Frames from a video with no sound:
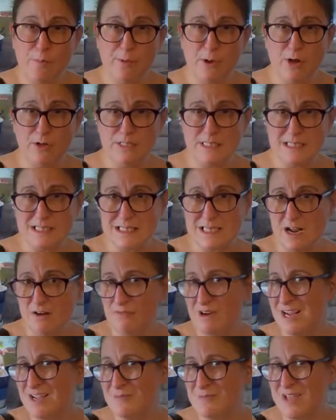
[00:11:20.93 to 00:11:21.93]
Ball does not
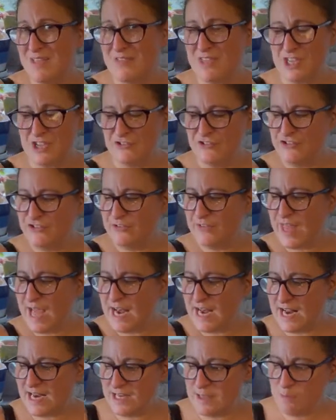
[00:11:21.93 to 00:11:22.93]
recommend that you do
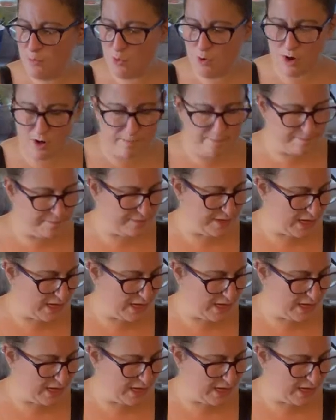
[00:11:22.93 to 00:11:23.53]
that anymore.